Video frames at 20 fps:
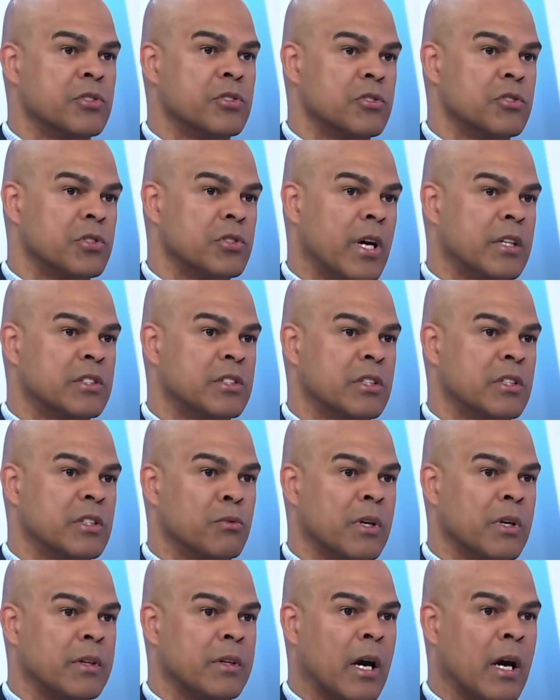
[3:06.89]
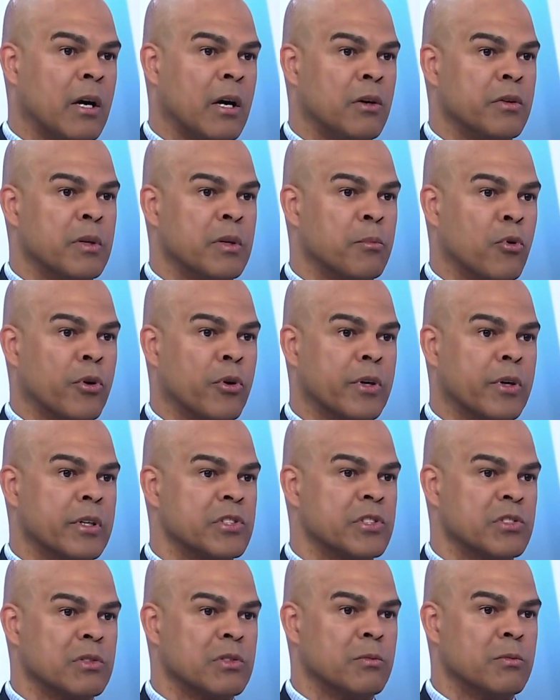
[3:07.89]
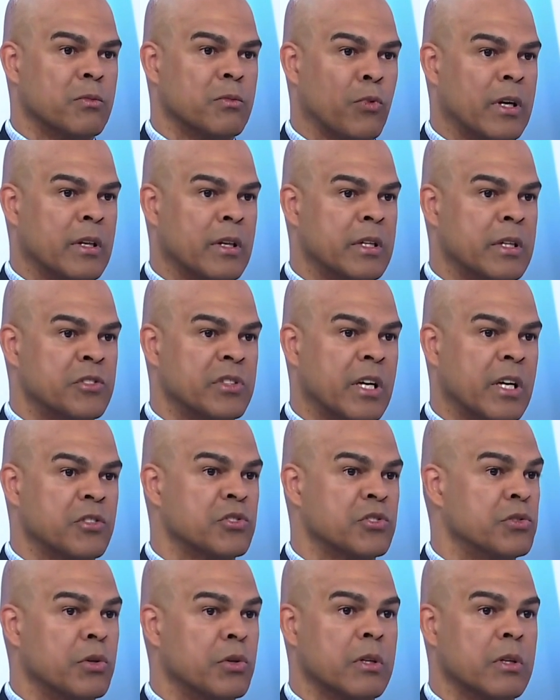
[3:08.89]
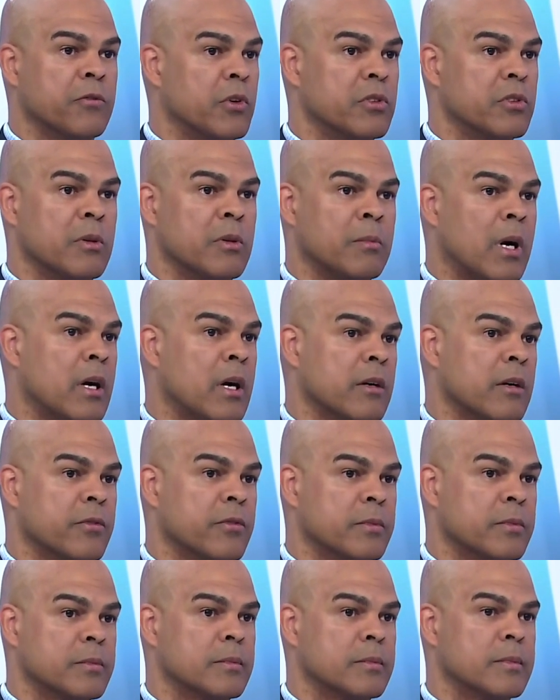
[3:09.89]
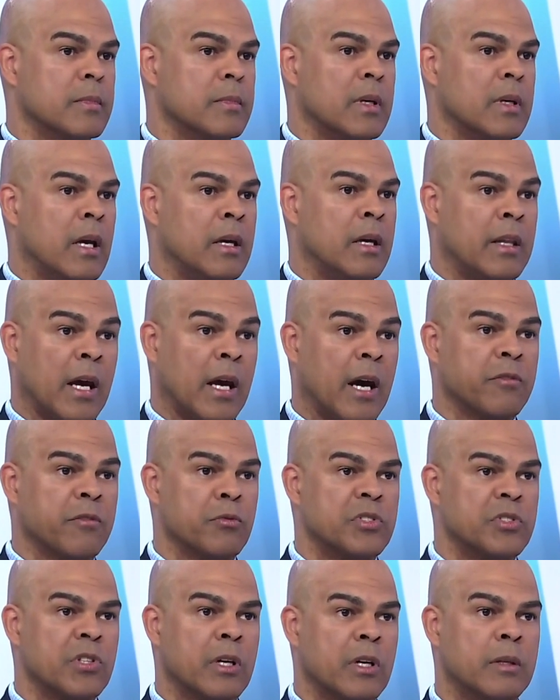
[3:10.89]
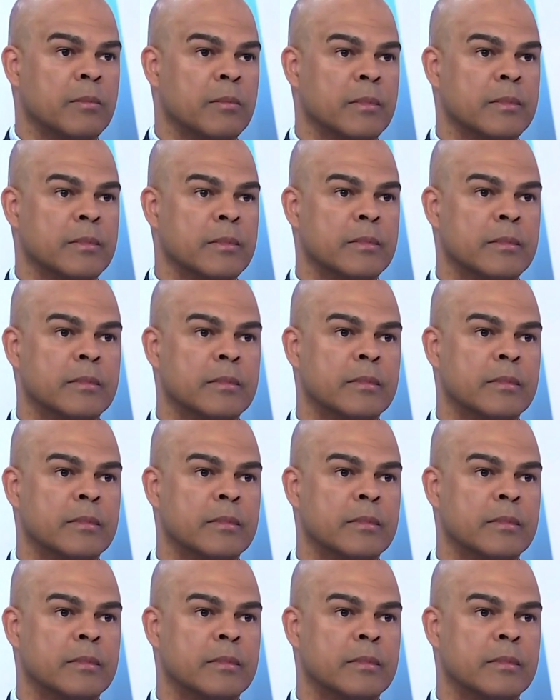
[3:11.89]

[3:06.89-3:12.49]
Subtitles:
disenchanted with how the board is running these things, you can vote them off, and they have to resign. From